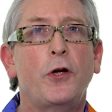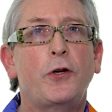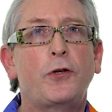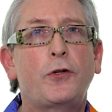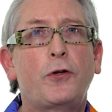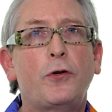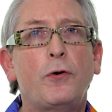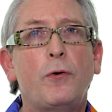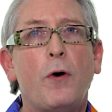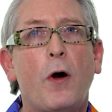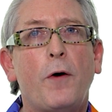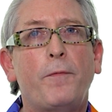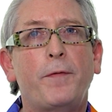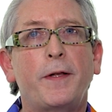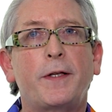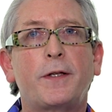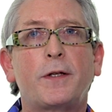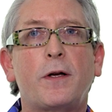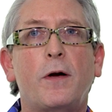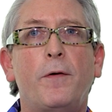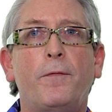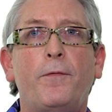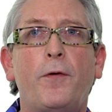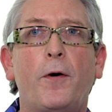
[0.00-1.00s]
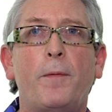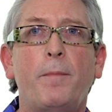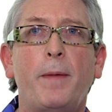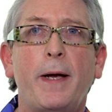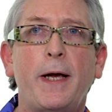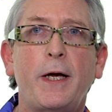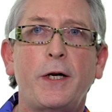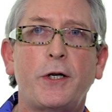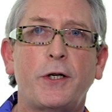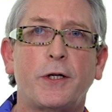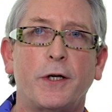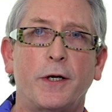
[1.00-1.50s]
two of its
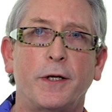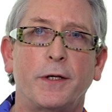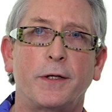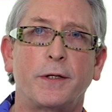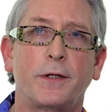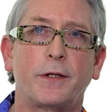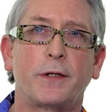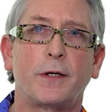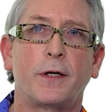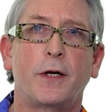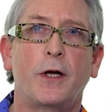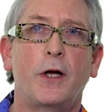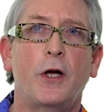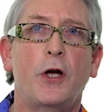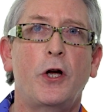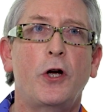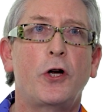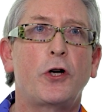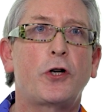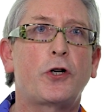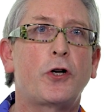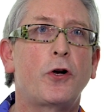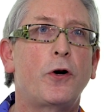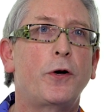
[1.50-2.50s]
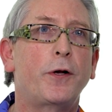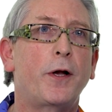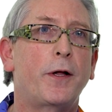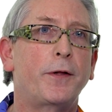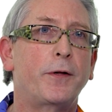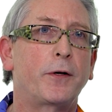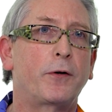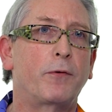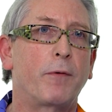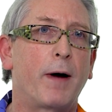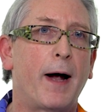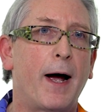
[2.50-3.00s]
conformations shown on
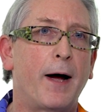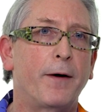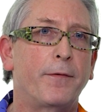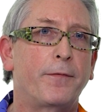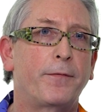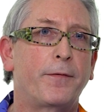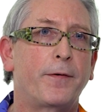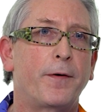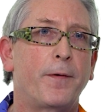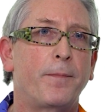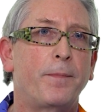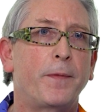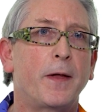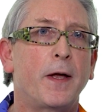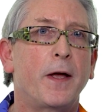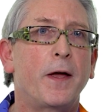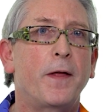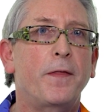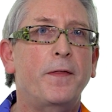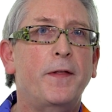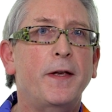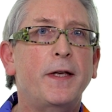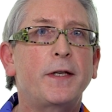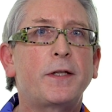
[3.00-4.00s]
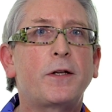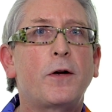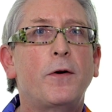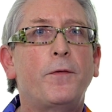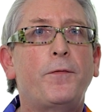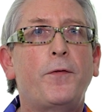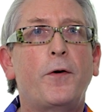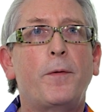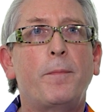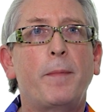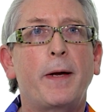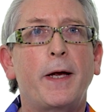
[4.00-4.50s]
the graph. These
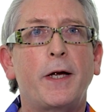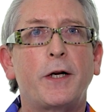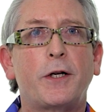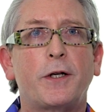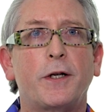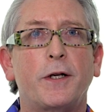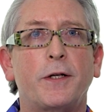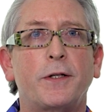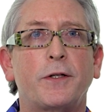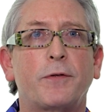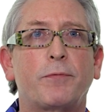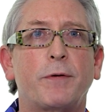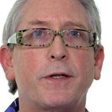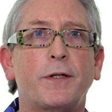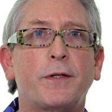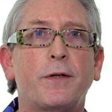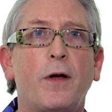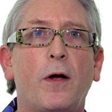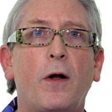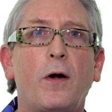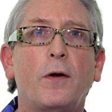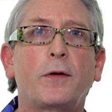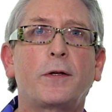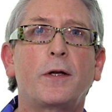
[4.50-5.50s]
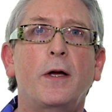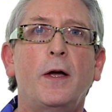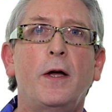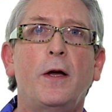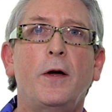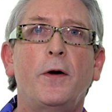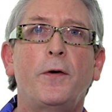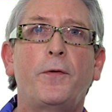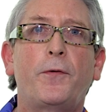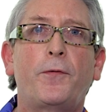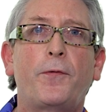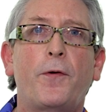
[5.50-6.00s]
conformations result
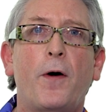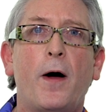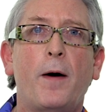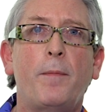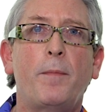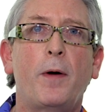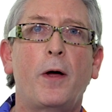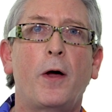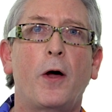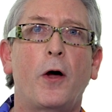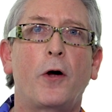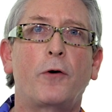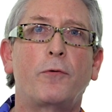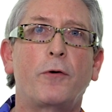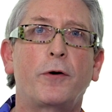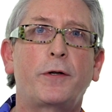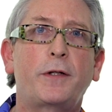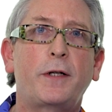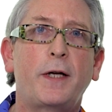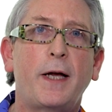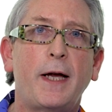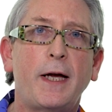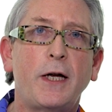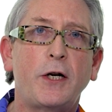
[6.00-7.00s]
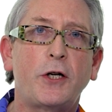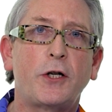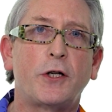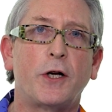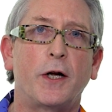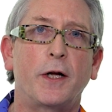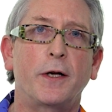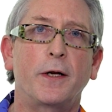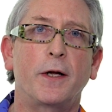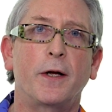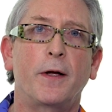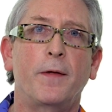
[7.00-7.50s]
from a
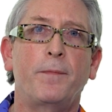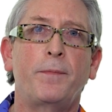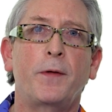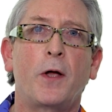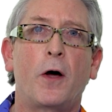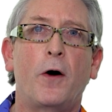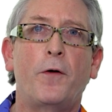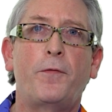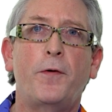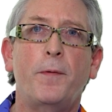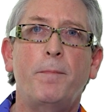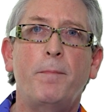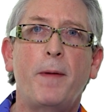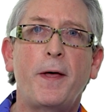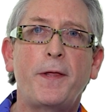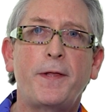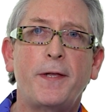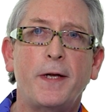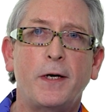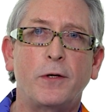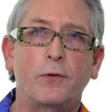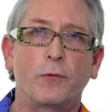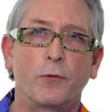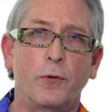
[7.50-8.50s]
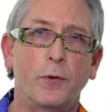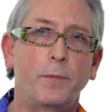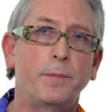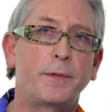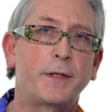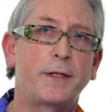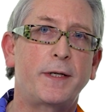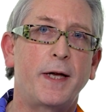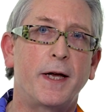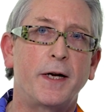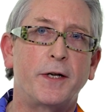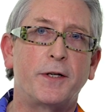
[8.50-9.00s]
rotation of a methyl group,
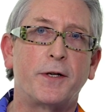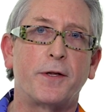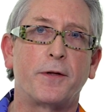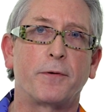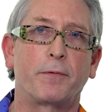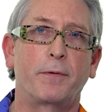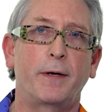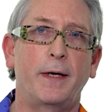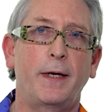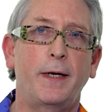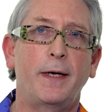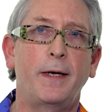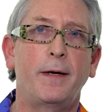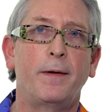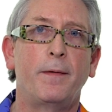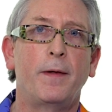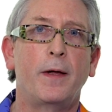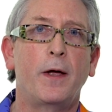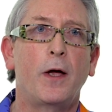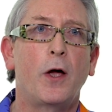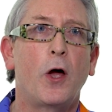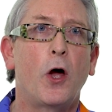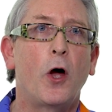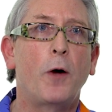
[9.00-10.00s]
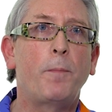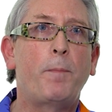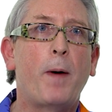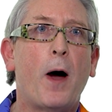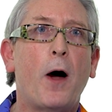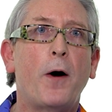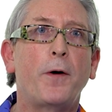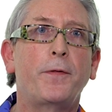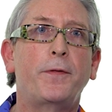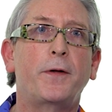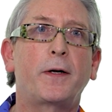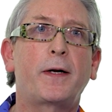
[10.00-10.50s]
CH3,
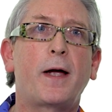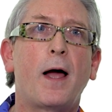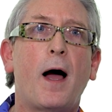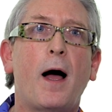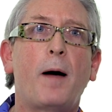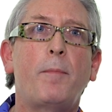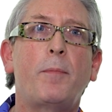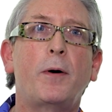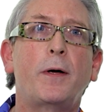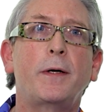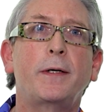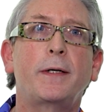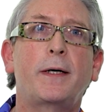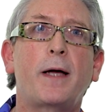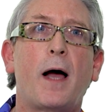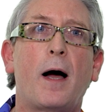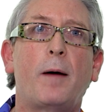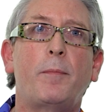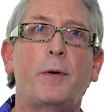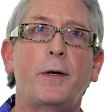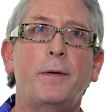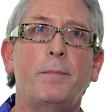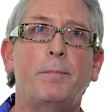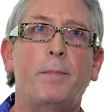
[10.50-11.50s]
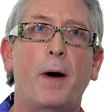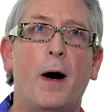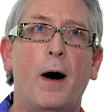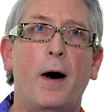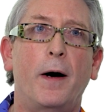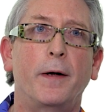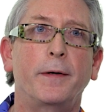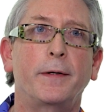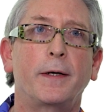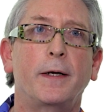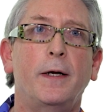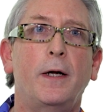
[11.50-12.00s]
about the carbon-carbon
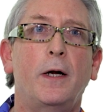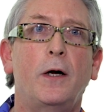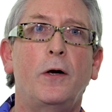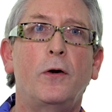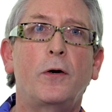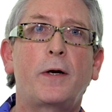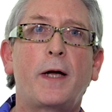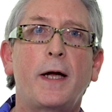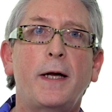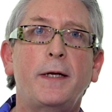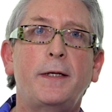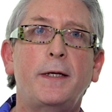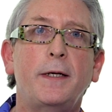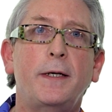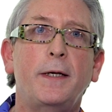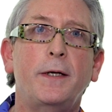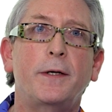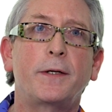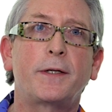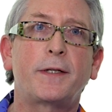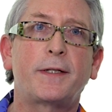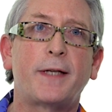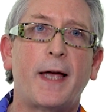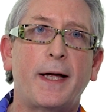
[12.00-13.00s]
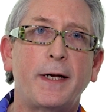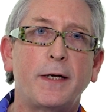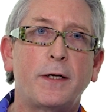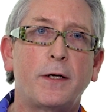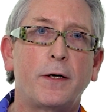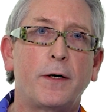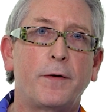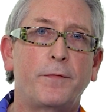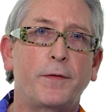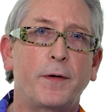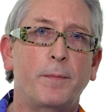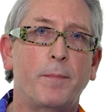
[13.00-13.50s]
bond located in the
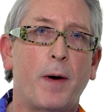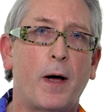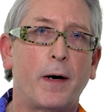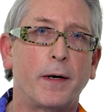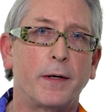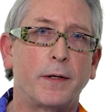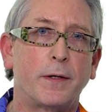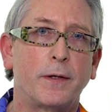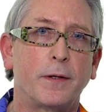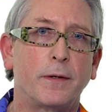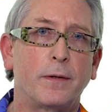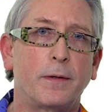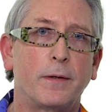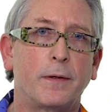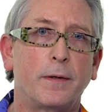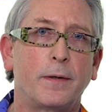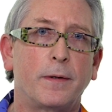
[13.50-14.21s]
center of the molecule.